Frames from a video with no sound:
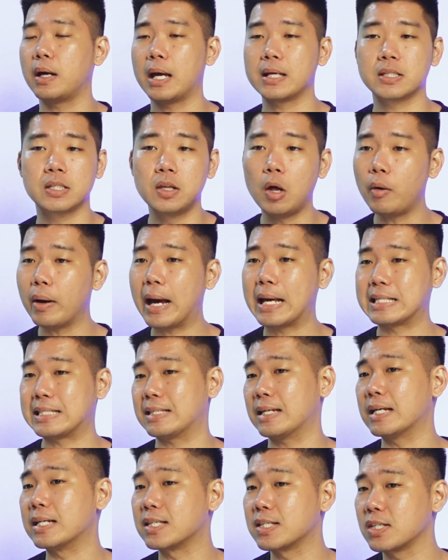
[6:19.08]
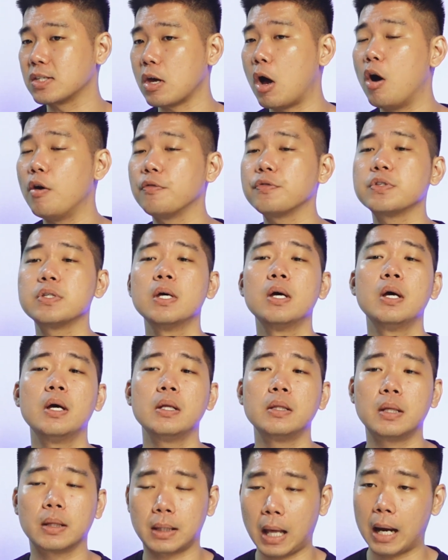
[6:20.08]
As long as it solves
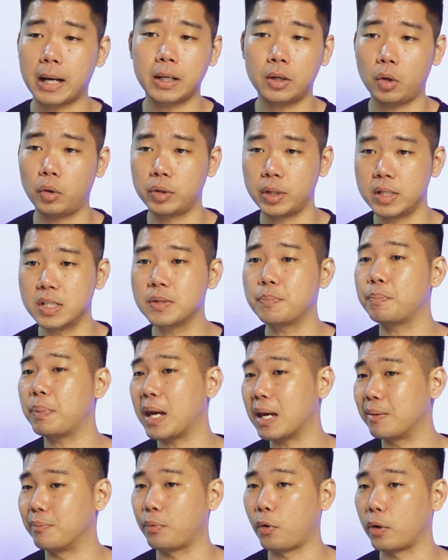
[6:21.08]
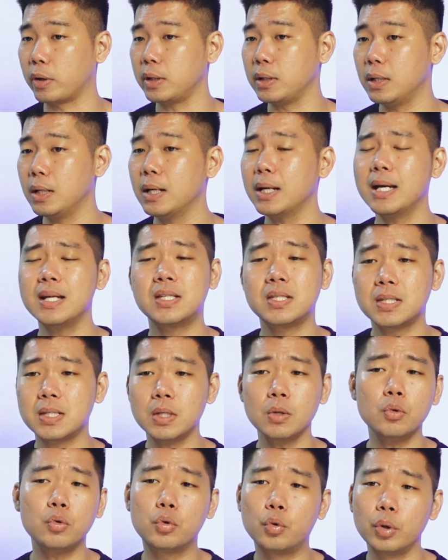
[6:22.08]
the target audience pain point, it's
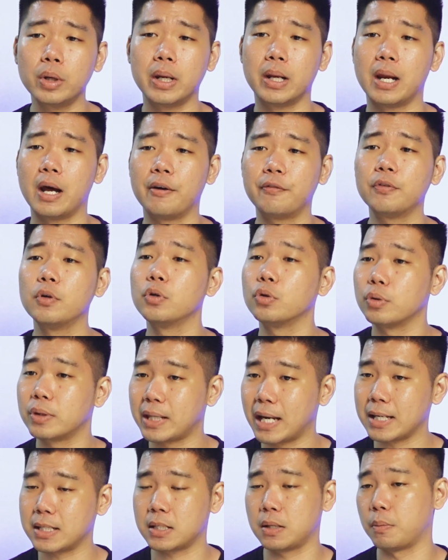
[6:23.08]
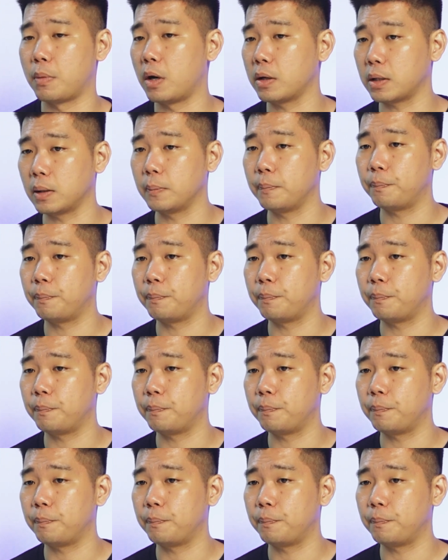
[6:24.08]
still good enough to test the market.